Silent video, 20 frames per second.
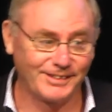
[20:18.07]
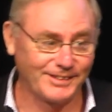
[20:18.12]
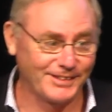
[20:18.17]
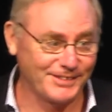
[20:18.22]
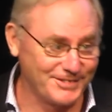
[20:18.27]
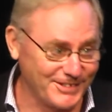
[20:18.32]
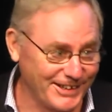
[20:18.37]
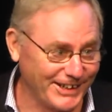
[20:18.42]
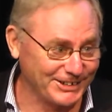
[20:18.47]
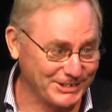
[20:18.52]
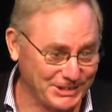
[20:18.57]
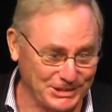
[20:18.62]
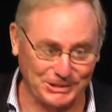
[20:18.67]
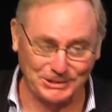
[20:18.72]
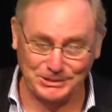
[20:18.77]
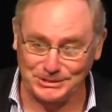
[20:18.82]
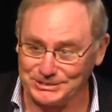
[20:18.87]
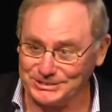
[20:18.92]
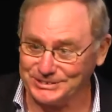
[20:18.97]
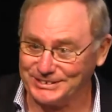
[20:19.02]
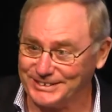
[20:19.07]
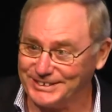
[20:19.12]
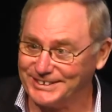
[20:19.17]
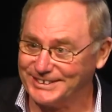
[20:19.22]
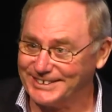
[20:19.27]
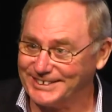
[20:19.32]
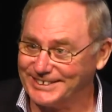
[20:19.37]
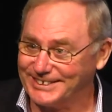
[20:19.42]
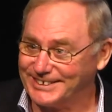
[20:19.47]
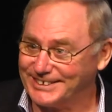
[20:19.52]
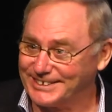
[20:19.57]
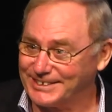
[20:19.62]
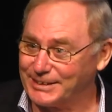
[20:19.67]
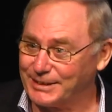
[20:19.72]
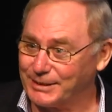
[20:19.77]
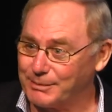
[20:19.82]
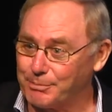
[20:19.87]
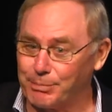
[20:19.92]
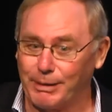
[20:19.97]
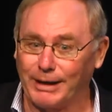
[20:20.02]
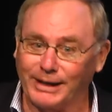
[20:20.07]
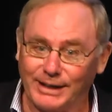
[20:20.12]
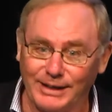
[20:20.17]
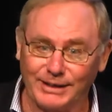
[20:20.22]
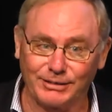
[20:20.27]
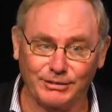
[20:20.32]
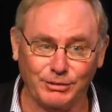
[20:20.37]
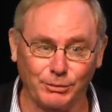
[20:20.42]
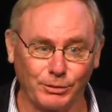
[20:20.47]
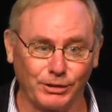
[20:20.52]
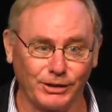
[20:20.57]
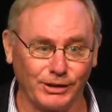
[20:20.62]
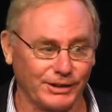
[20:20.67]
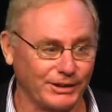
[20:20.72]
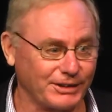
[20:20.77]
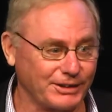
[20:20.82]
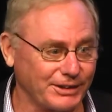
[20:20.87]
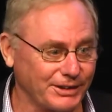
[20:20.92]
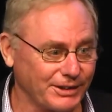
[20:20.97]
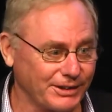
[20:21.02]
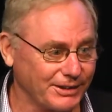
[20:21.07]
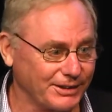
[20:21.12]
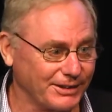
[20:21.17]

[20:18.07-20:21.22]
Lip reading: Isn't that cool? You know, paying to work.